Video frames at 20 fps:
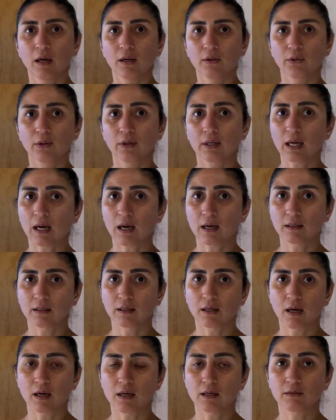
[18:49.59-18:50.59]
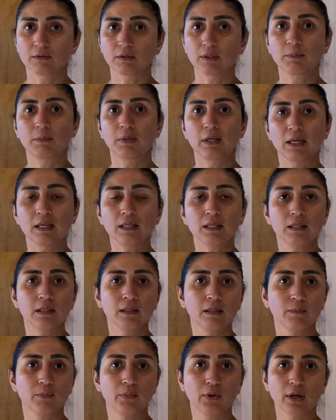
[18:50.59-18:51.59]
you can replace
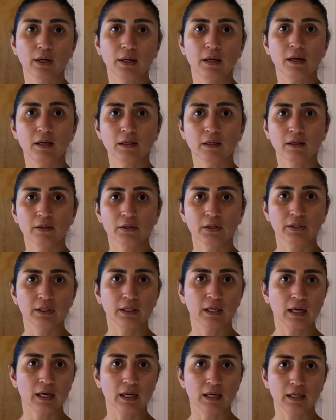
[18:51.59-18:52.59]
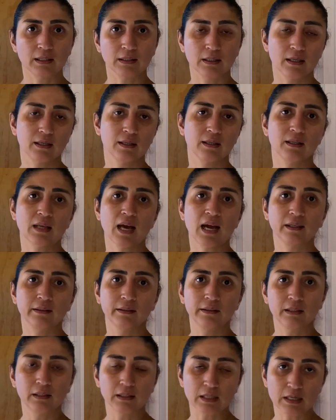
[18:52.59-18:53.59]
it by another garage
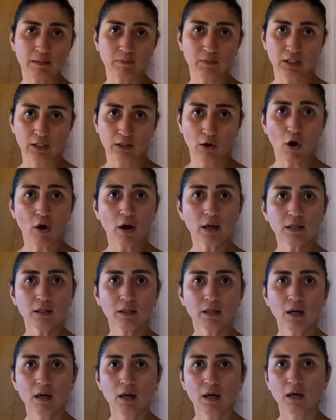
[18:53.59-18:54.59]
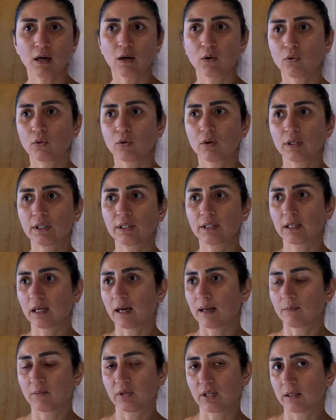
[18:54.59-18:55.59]
exactly same size, or it
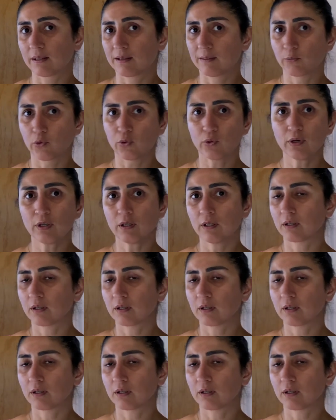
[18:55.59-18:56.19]
can be smaller.